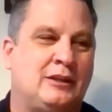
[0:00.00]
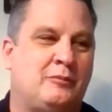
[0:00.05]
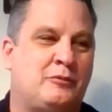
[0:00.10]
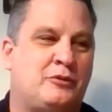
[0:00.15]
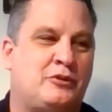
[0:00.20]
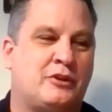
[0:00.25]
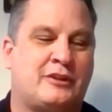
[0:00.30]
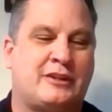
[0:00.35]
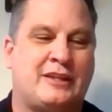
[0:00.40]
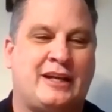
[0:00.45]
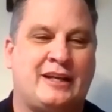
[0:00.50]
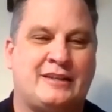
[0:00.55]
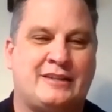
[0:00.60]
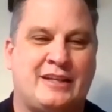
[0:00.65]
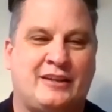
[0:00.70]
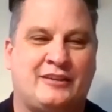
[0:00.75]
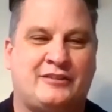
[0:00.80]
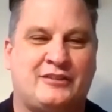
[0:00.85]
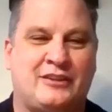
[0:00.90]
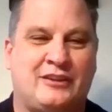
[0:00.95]
took that
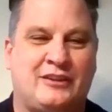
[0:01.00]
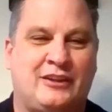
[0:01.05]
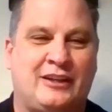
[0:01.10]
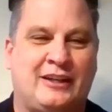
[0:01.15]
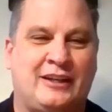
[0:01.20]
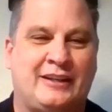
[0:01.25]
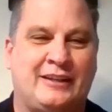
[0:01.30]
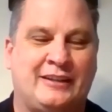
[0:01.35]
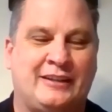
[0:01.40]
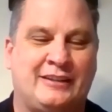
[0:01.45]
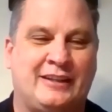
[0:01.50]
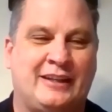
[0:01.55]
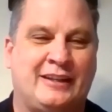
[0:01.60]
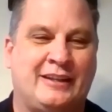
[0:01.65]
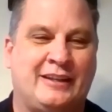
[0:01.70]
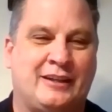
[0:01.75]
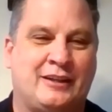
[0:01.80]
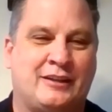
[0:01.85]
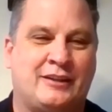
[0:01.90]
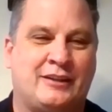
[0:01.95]
test online and
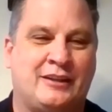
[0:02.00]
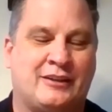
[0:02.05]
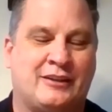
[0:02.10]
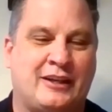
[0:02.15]
then, you know,